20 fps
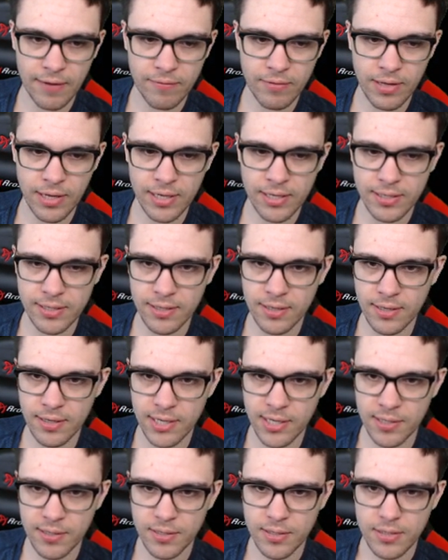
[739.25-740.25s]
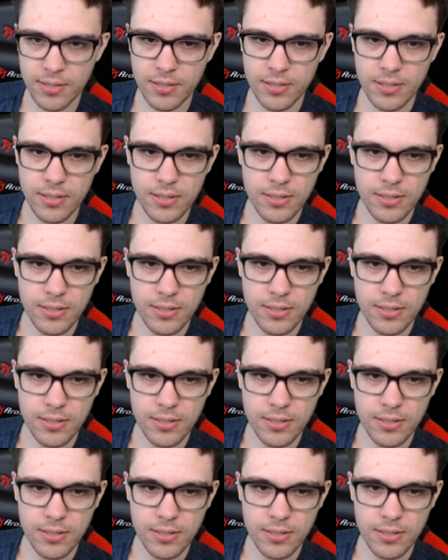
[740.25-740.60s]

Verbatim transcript: And then you could also have like,